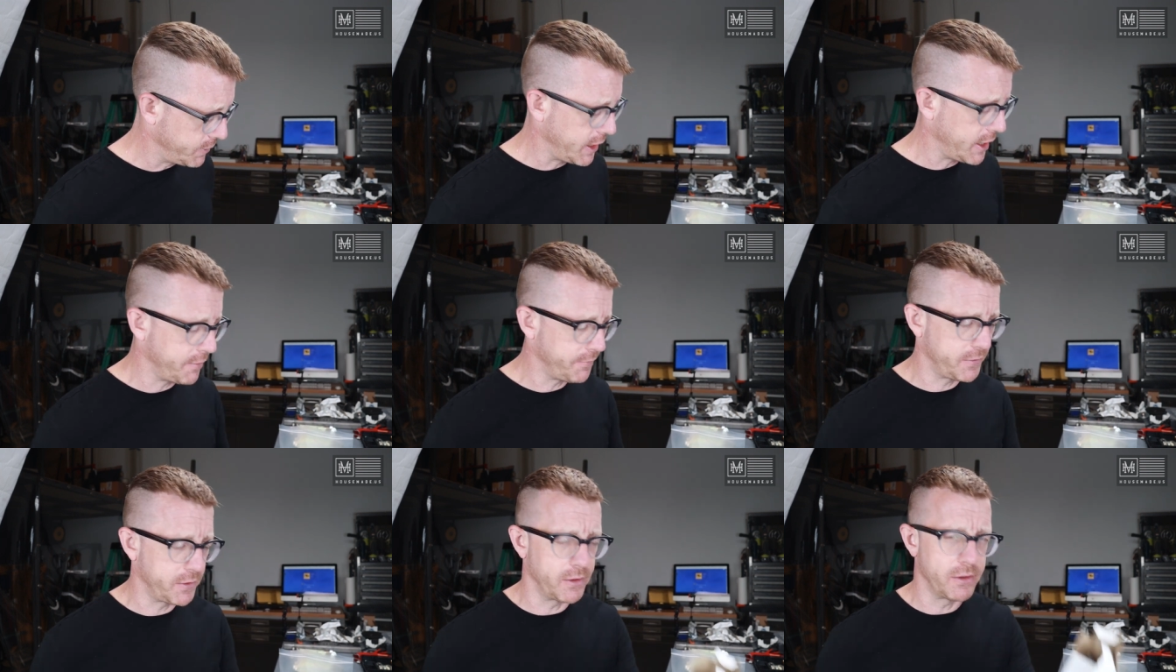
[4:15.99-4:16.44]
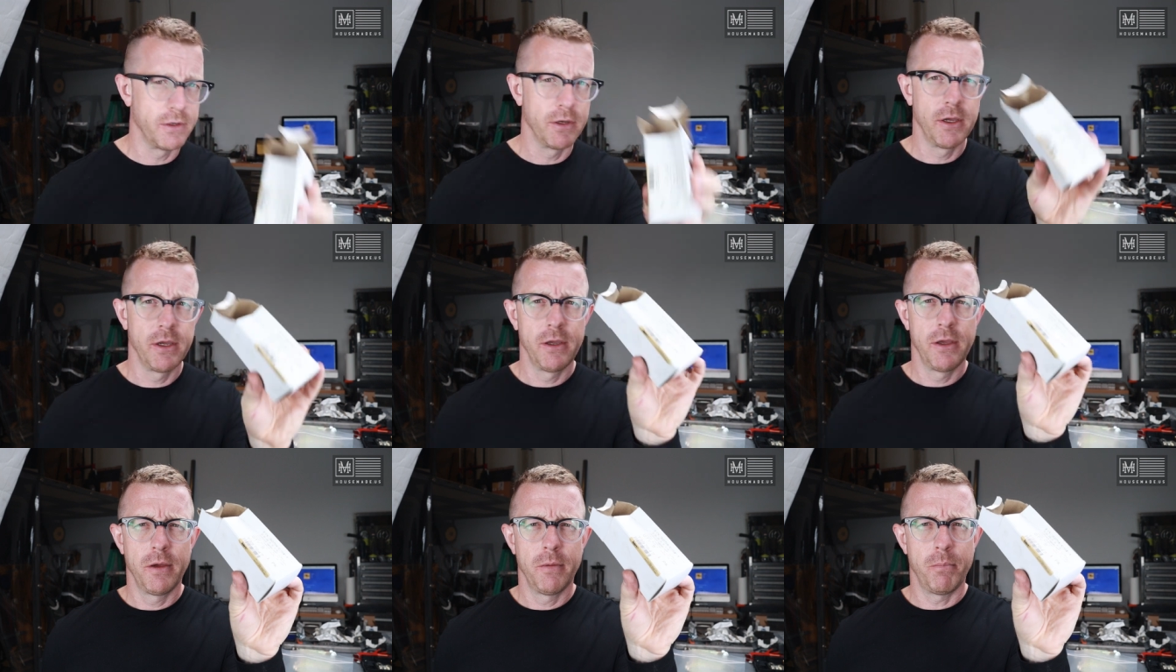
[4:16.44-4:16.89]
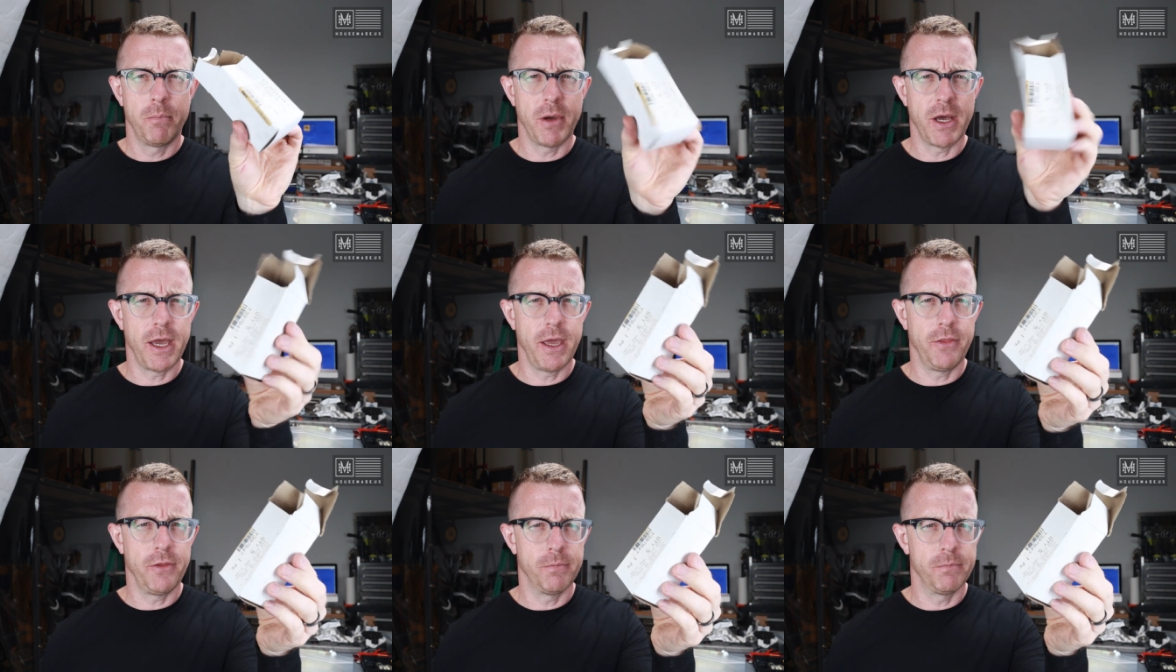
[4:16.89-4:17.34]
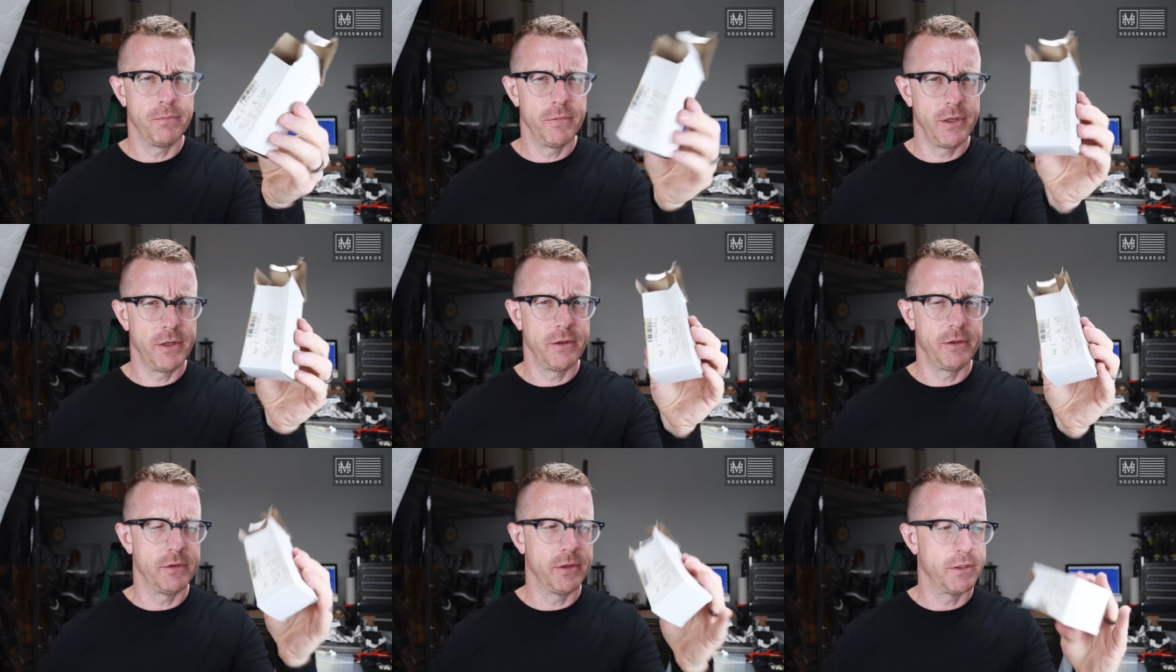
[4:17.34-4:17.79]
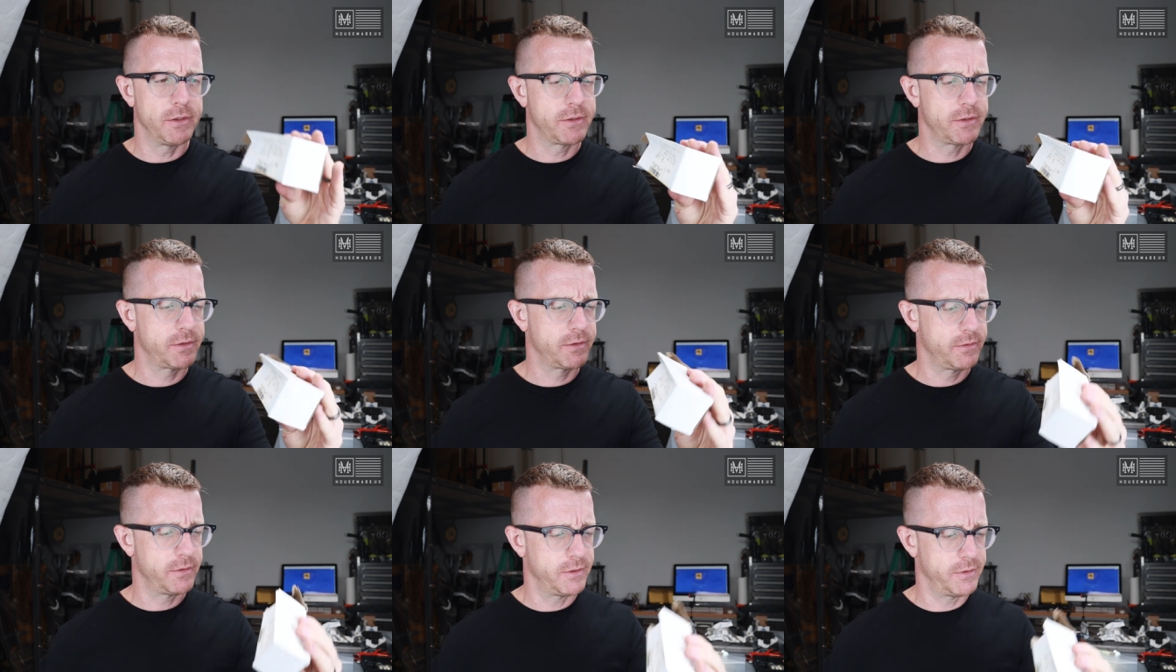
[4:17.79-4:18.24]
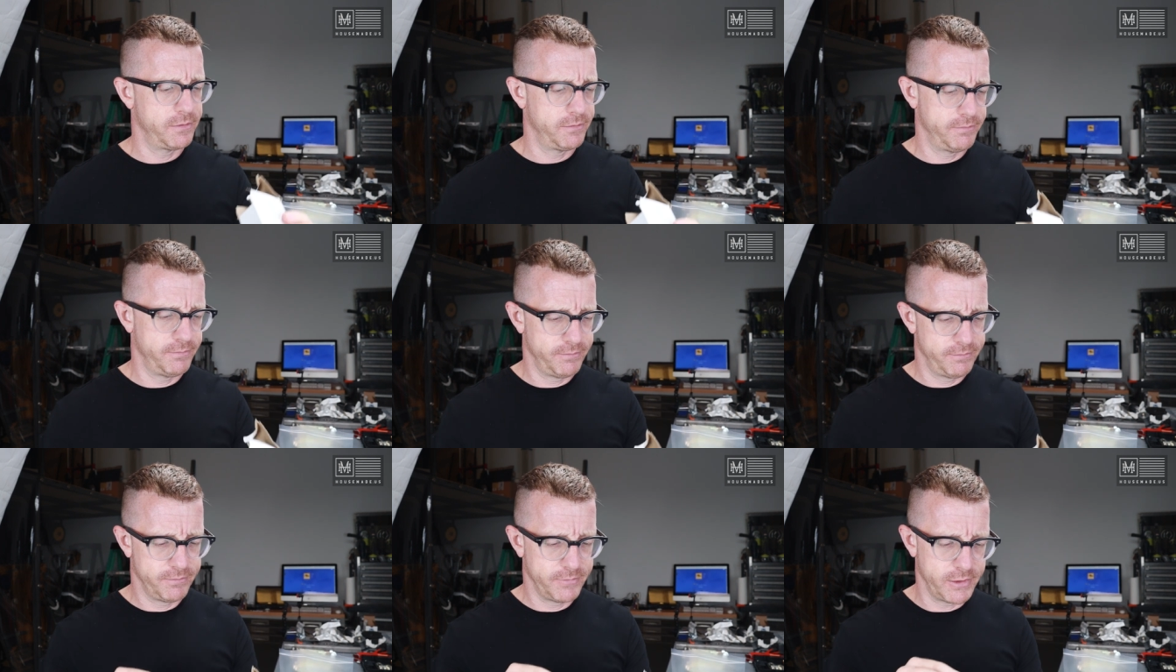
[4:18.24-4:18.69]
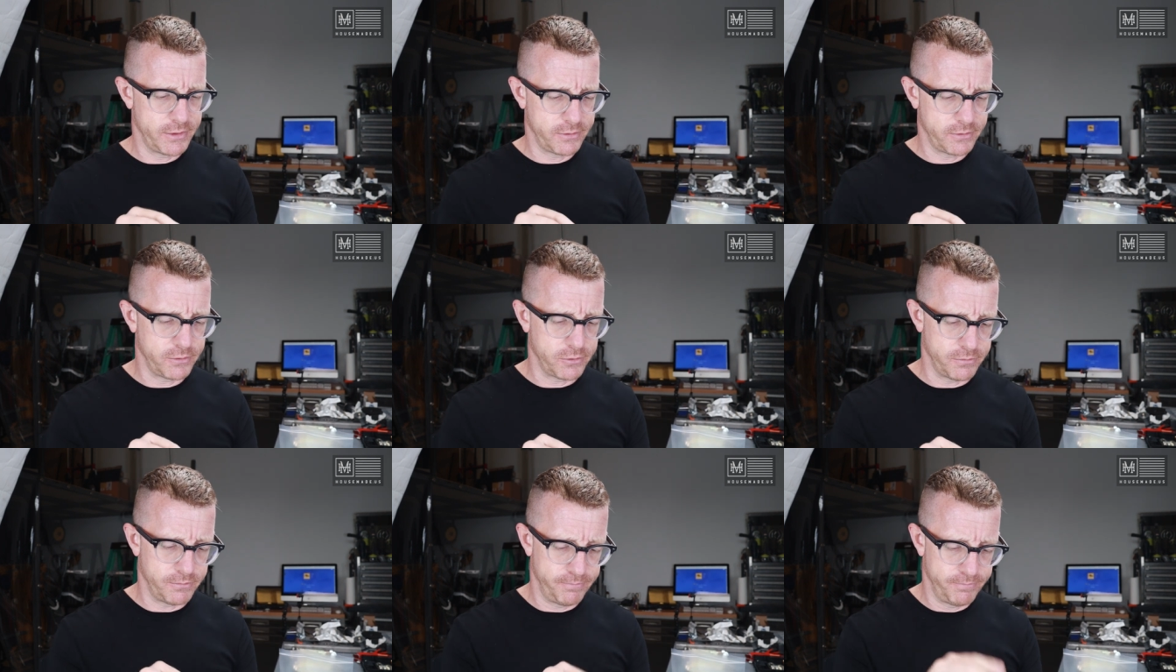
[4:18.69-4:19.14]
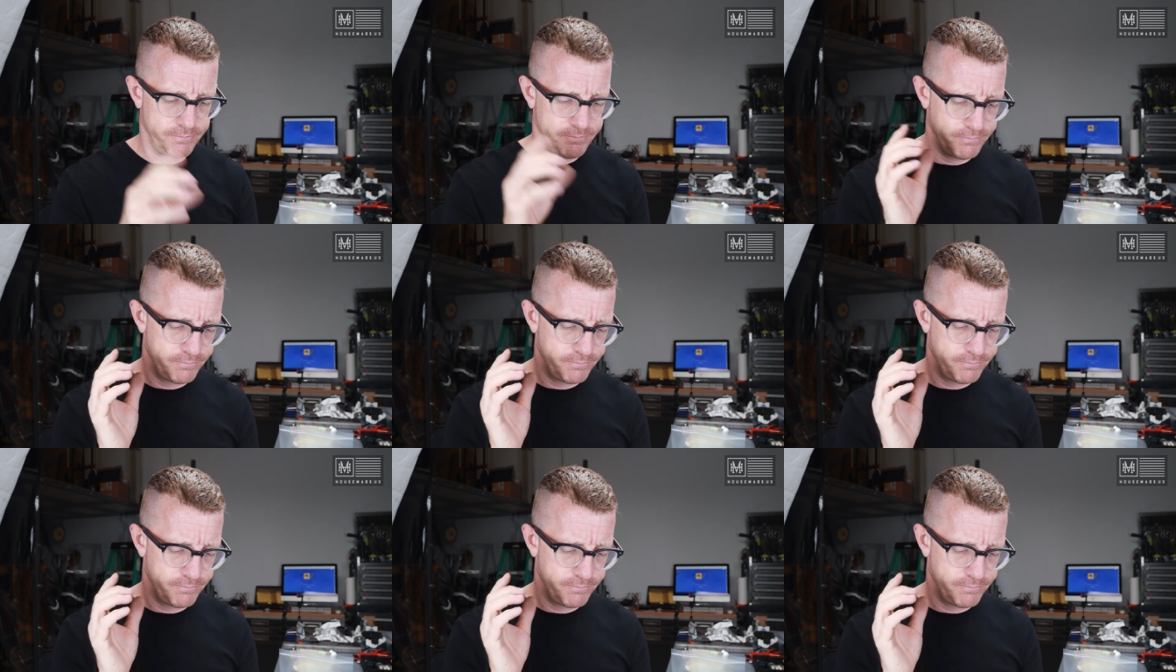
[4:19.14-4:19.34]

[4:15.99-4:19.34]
you have to buy them in this, uh, this little